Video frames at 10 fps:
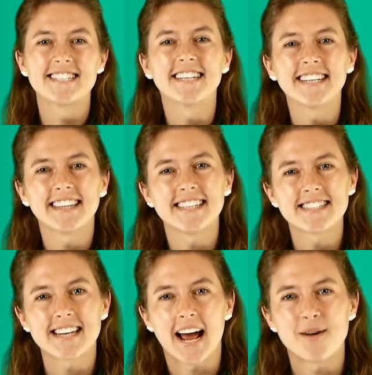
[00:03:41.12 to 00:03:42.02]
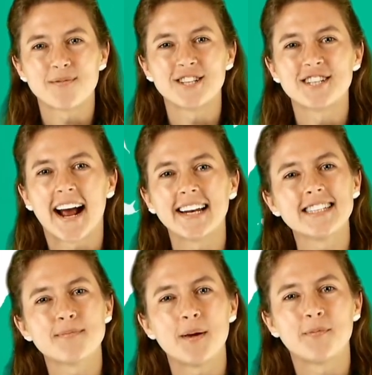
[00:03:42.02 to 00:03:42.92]
During this time, the
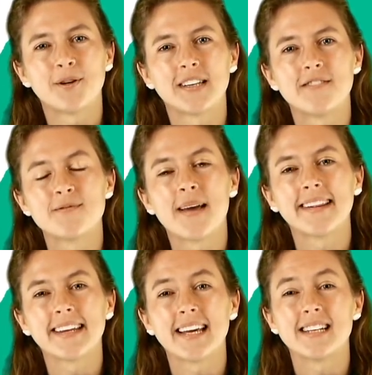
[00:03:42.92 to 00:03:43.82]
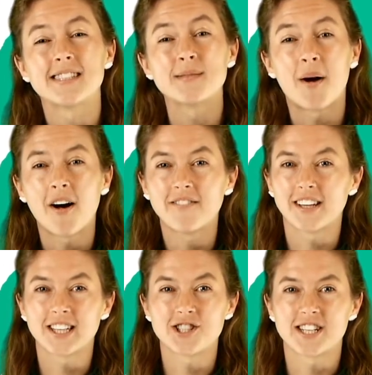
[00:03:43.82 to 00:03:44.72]
Chinese people lived mainly in small
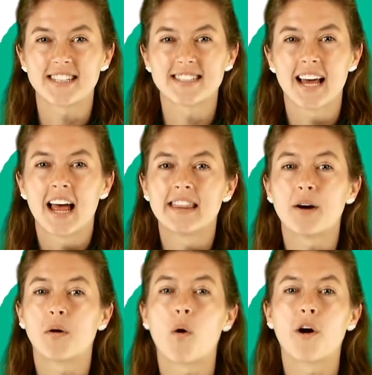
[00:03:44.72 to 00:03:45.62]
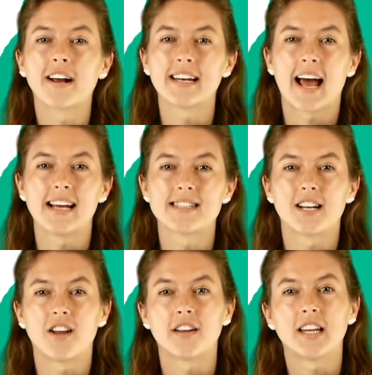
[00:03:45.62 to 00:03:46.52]
villages that were organized
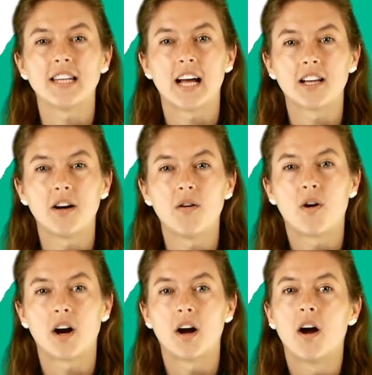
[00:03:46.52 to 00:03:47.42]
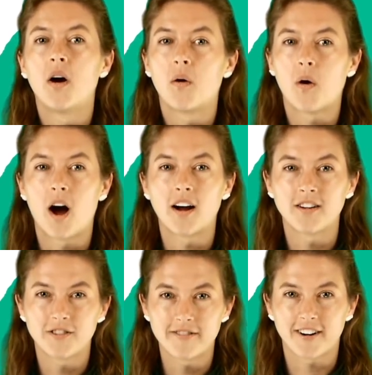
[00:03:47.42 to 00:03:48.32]
along the Yellow or
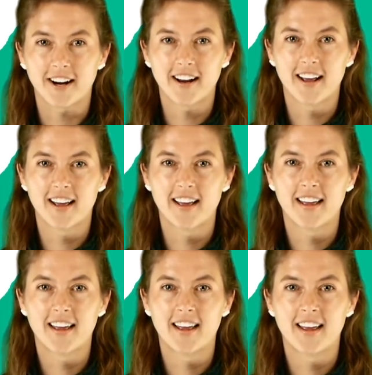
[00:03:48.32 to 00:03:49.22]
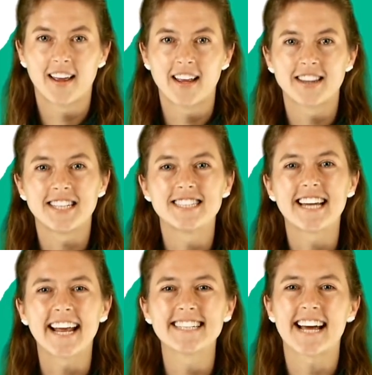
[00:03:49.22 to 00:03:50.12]
Huang River. The
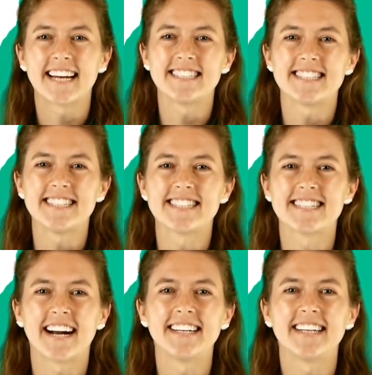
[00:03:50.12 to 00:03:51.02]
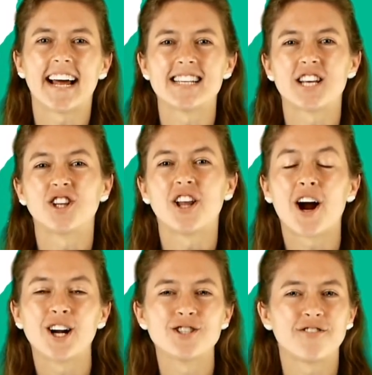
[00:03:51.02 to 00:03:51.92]
Shang dynasty started as a
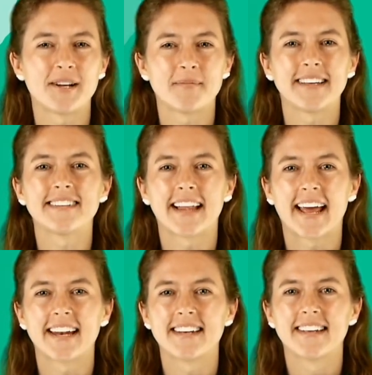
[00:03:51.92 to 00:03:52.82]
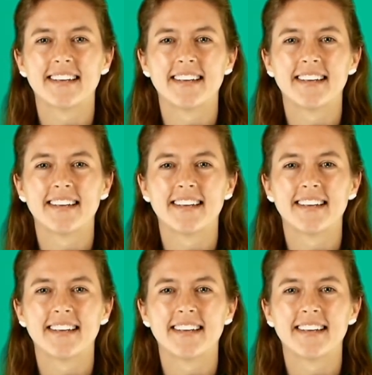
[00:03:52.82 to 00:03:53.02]
large family clan.